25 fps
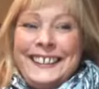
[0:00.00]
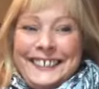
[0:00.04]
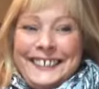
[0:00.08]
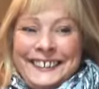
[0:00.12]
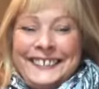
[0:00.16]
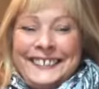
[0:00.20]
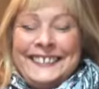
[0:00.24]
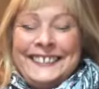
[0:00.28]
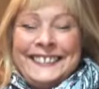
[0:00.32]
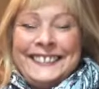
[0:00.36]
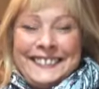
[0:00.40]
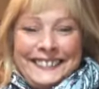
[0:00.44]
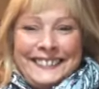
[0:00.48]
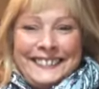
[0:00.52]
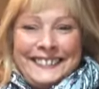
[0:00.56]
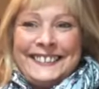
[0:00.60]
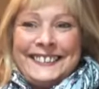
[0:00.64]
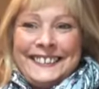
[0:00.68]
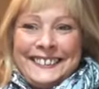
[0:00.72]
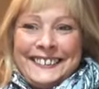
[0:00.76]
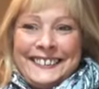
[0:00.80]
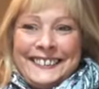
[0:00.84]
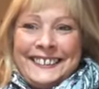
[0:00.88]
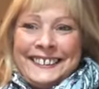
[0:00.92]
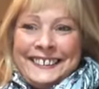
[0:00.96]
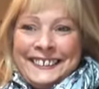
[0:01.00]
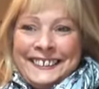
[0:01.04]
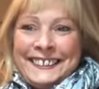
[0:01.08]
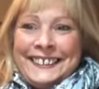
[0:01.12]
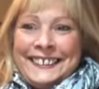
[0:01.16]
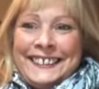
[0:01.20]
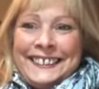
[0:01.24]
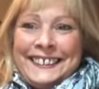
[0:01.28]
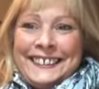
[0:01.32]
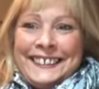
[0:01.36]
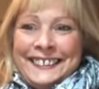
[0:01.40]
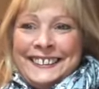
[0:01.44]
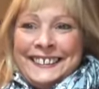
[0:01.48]
even live to be that
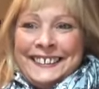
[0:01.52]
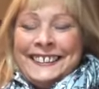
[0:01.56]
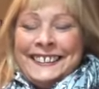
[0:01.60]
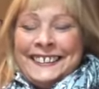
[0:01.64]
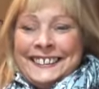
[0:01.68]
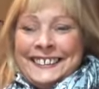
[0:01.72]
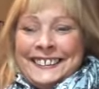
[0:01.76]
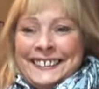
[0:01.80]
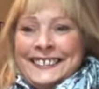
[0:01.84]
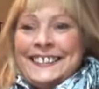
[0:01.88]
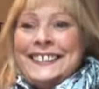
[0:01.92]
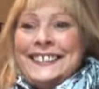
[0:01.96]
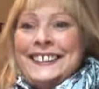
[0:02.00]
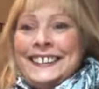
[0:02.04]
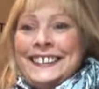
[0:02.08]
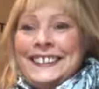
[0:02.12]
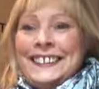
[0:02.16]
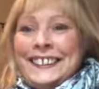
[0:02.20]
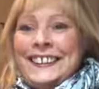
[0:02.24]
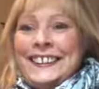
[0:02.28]
long. Yeah.